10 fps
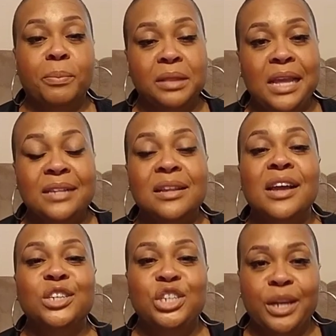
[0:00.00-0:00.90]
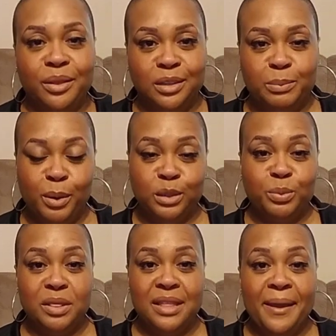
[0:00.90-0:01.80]
please share this
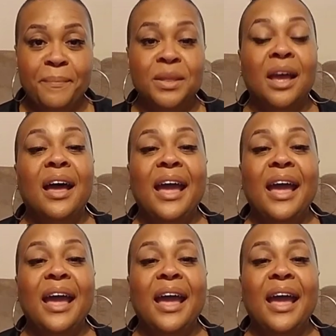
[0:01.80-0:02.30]
post with them.